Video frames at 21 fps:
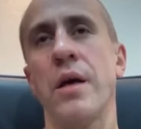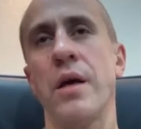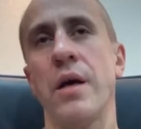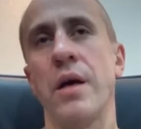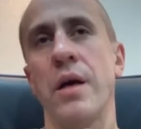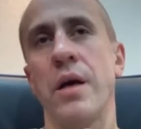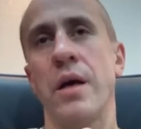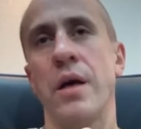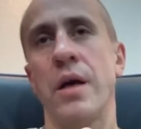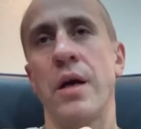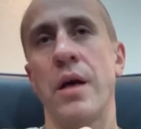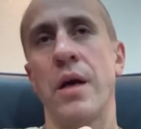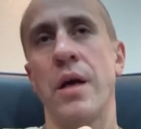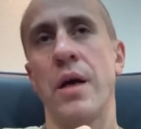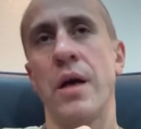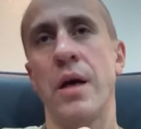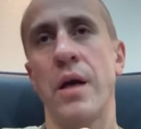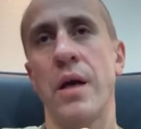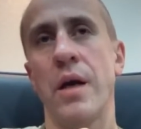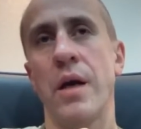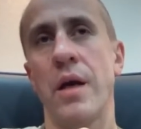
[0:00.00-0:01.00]

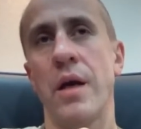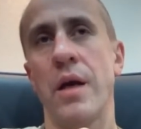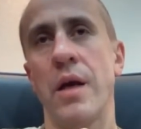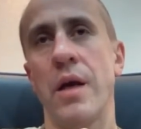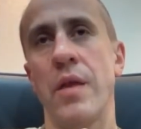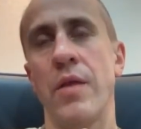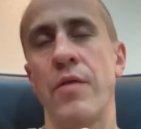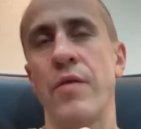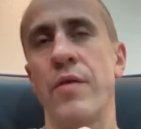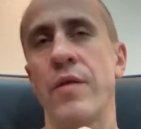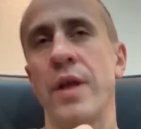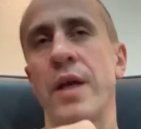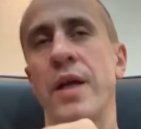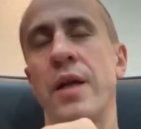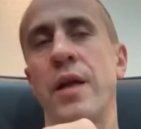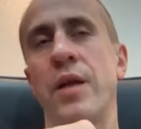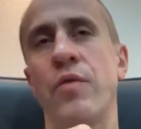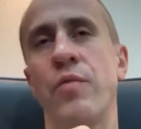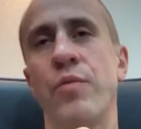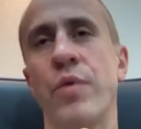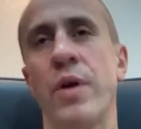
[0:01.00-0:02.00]
there is a
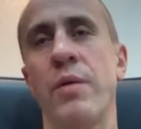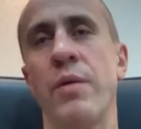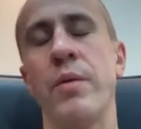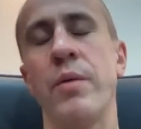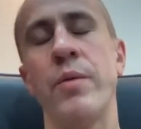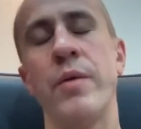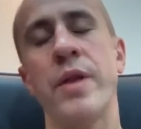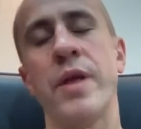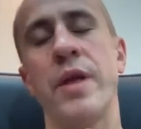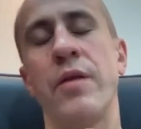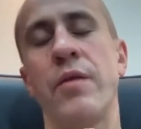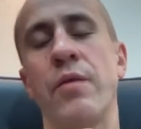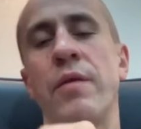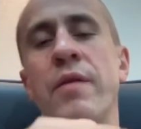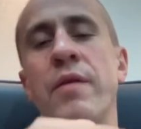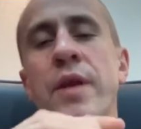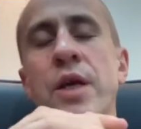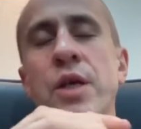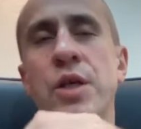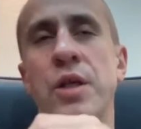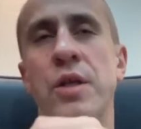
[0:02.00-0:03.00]
lot of problems with
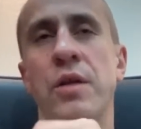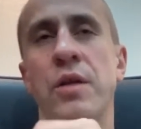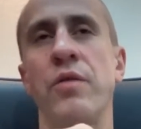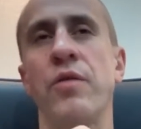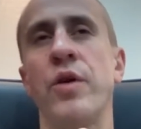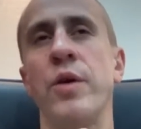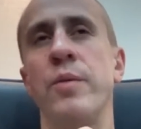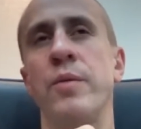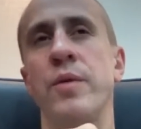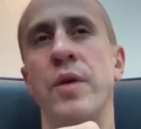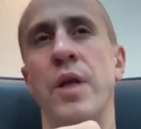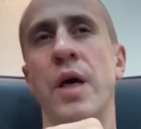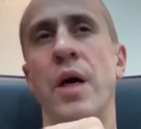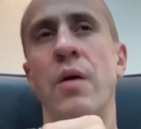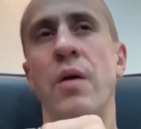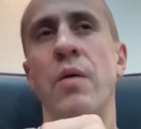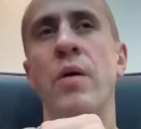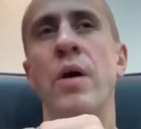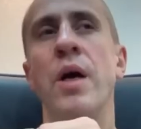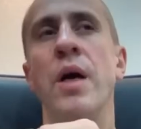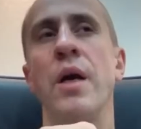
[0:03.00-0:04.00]
centralization in crypto
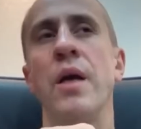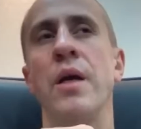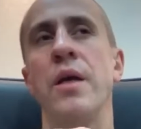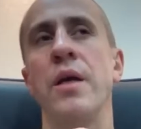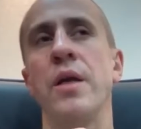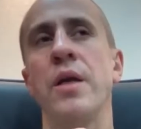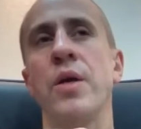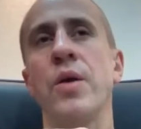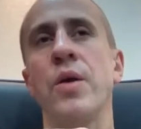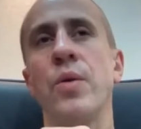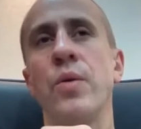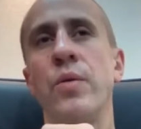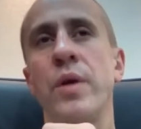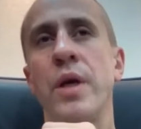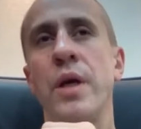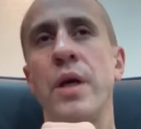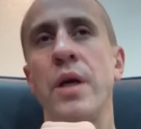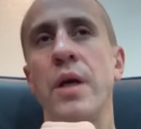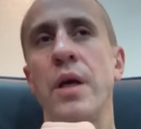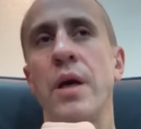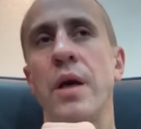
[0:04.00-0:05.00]
now,
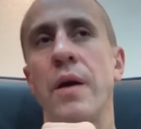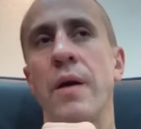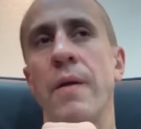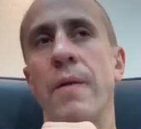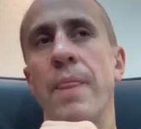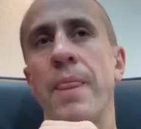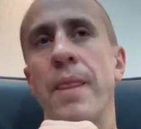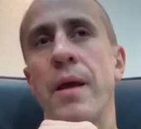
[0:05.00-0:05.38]
including